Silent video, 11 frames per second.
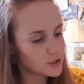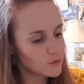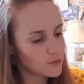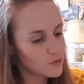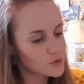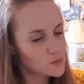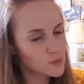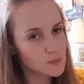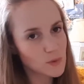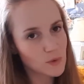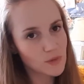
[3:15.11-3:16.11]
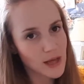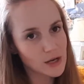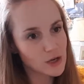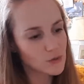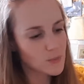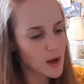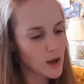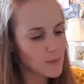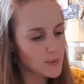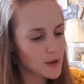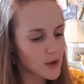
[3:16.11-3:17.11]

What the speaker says: you of course would pull that loop up